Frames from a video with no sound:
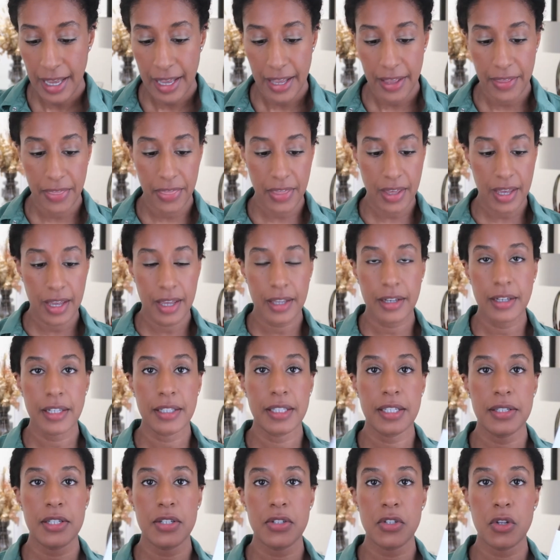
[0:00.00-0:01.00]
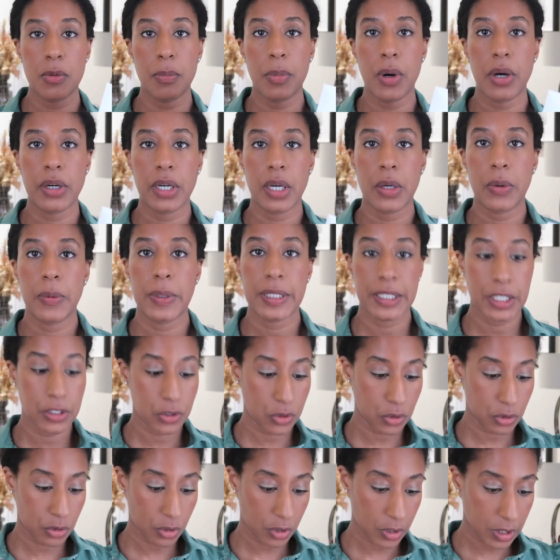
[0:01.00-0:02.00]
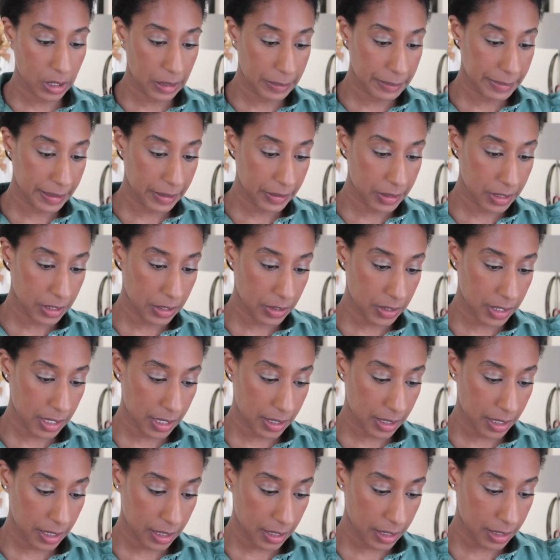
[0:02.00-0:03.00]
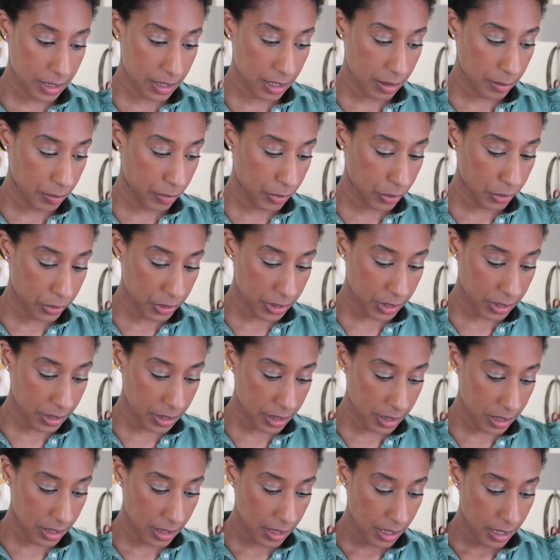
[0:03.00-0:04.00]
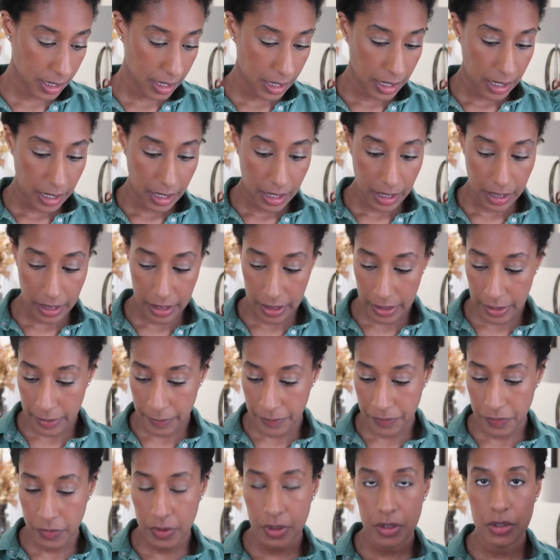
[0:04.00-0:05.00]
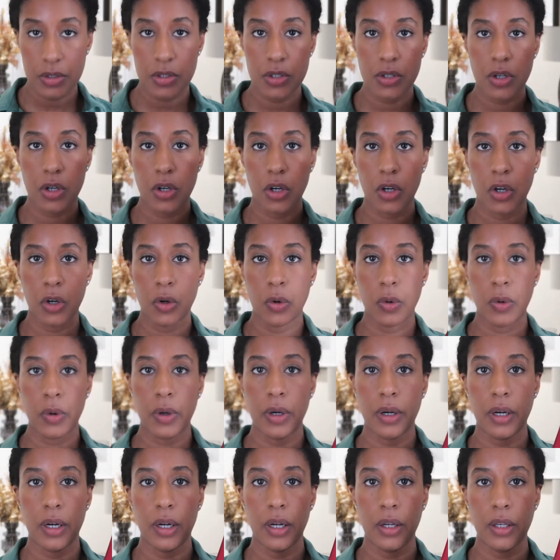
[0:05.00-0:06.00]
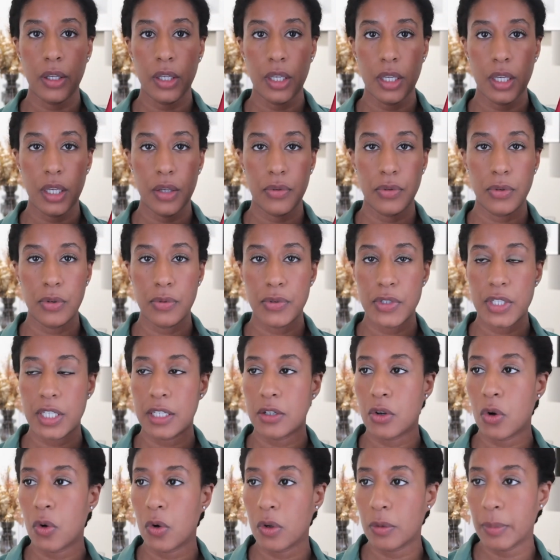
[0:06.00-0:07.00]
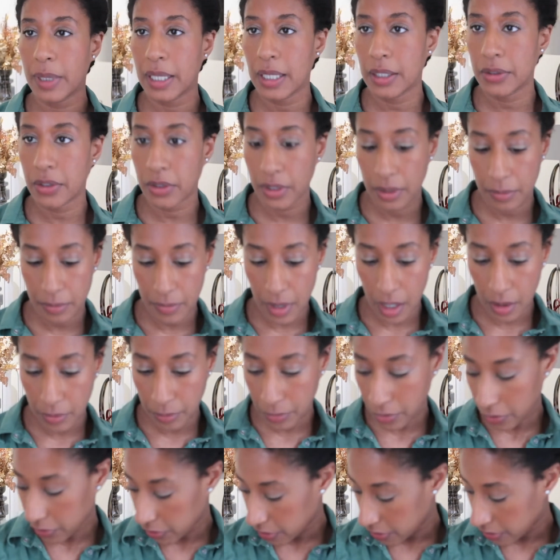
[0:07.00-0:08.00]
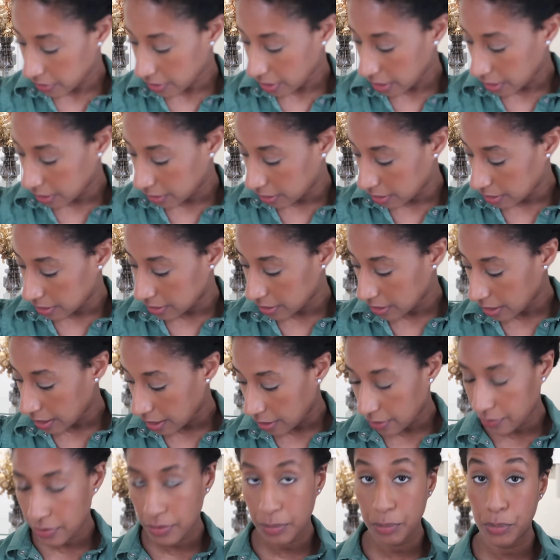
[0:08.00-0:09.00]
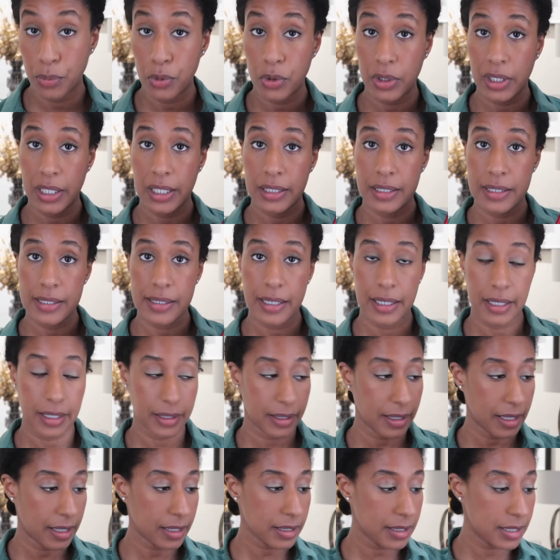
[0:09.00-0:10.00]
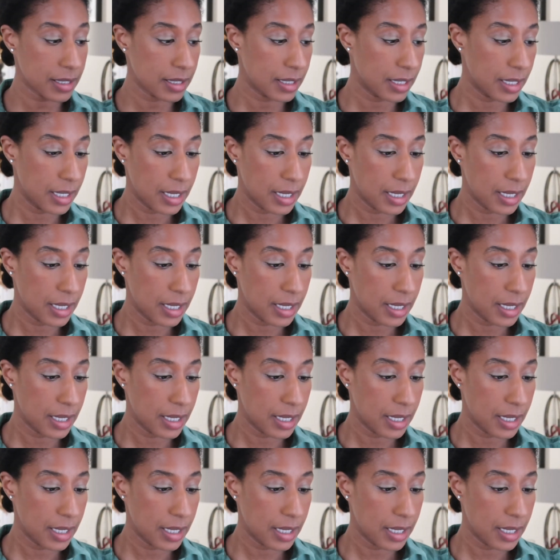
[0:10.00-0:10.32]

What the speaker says: Then, this is the part I wanted to talk about because I think it's important. So if you've seen all my other unboxings, I didn't have booklets like that.